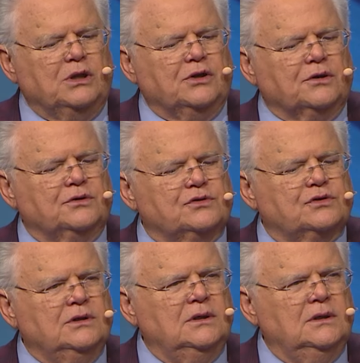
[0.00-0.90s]

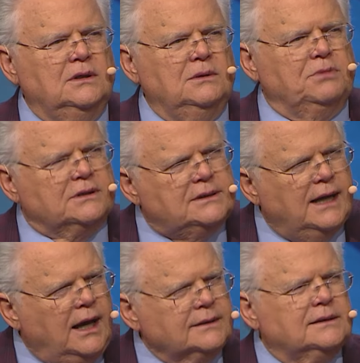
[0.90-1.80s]
years. But
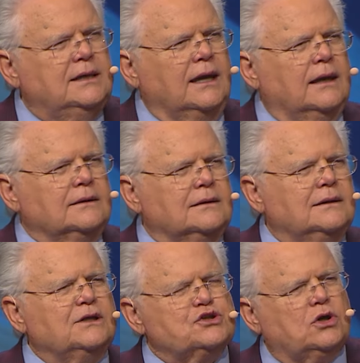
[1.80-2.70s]
God can.
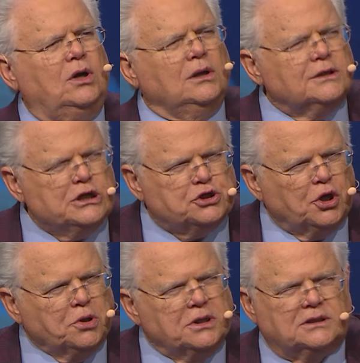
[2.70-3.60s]
It's called
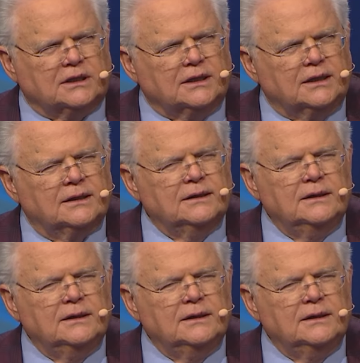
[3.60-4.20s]
eternity.